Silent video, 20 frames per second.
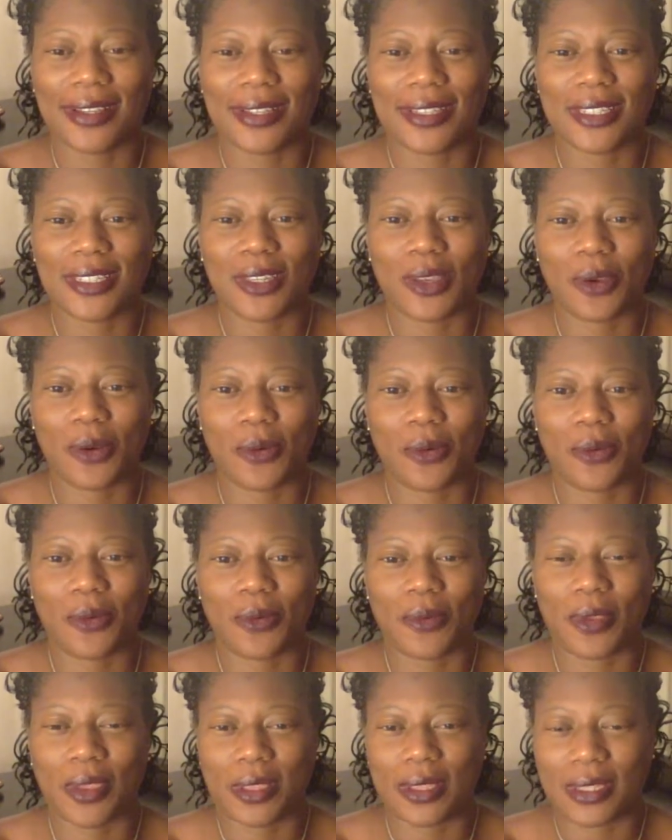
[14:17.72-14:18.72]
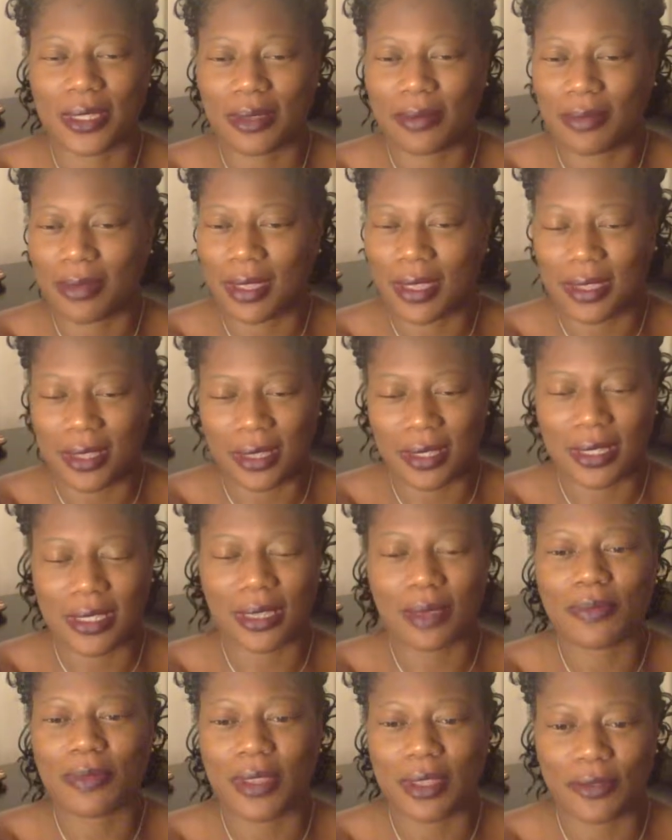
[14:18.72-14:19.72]
So it's
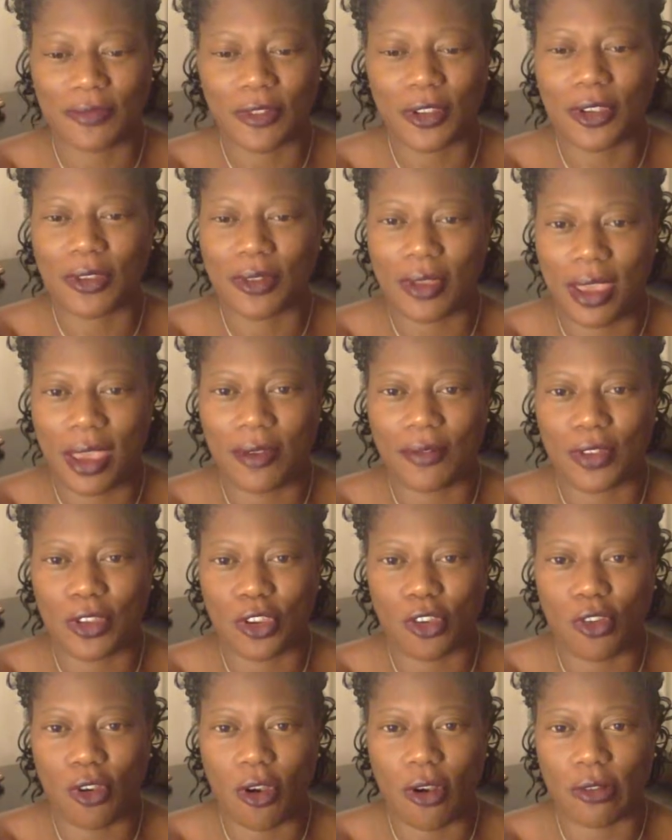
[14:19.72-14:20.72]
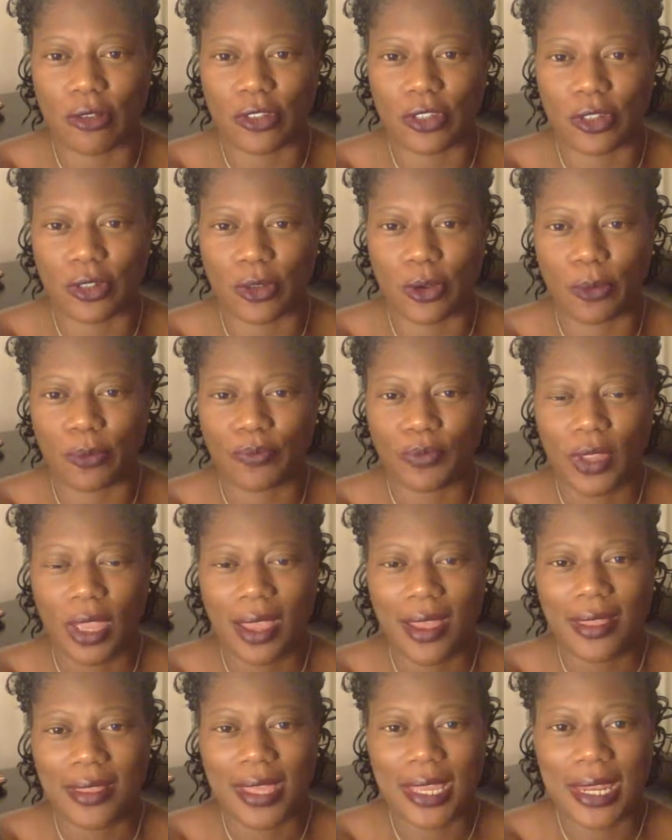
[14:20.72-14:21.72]
something for you to have in your arsenal.
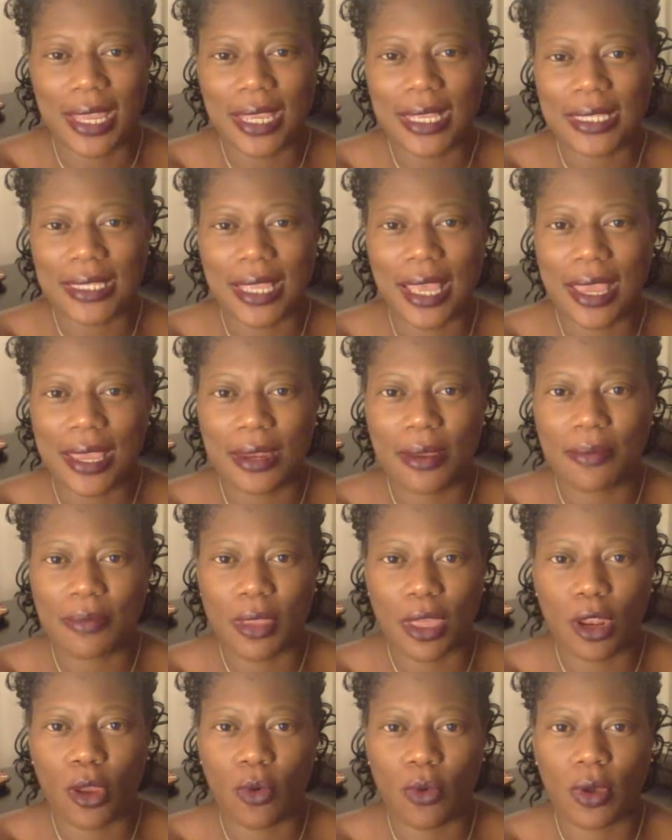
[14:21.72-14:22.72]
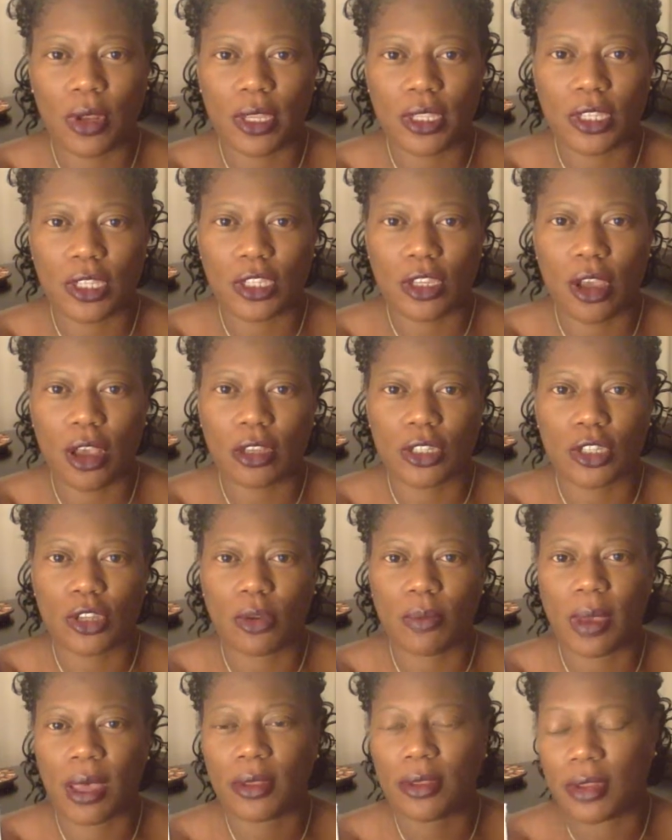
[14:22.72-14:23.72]
The next item that I wanted to talk to you
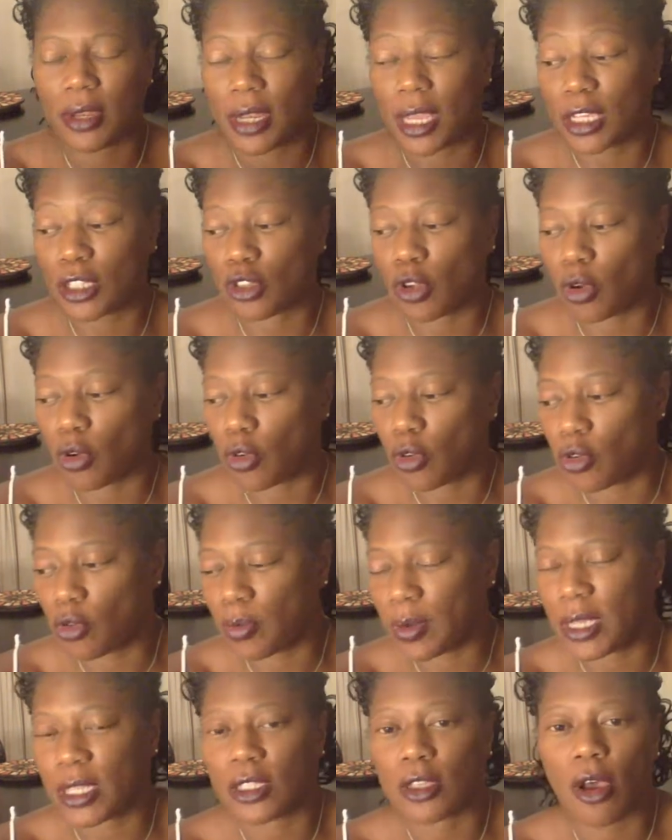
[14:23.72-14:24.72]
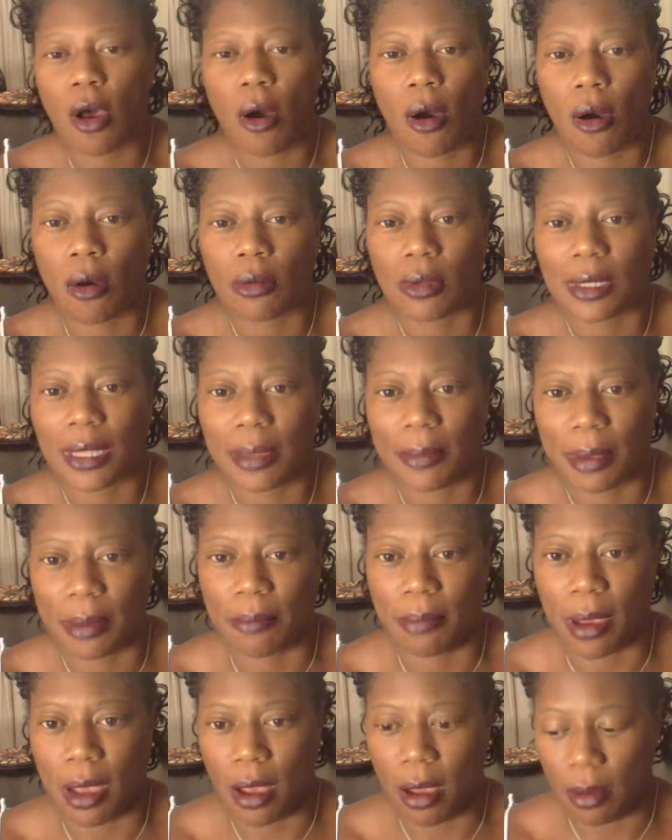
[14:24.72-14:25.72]
about, the next herb, is called lemon
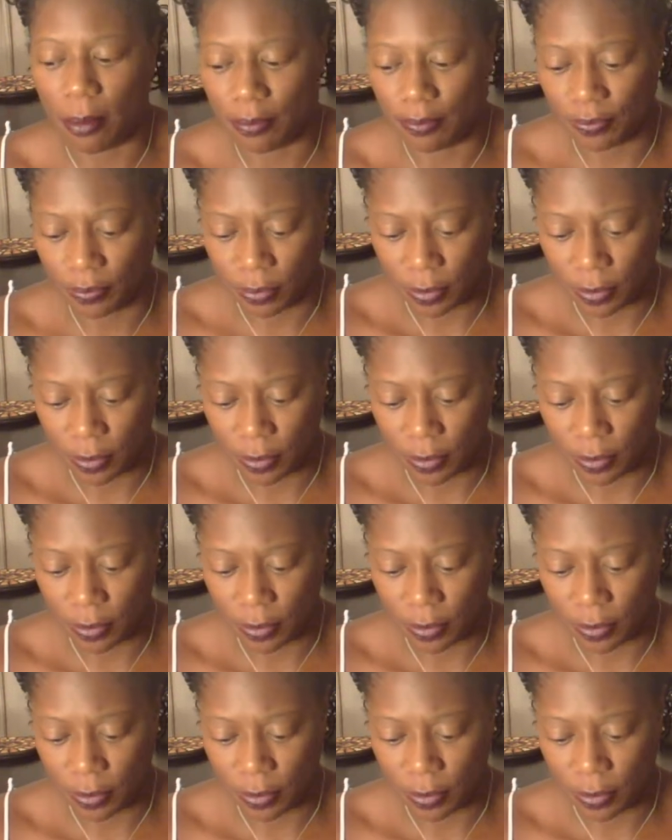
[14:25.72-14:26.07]
balm.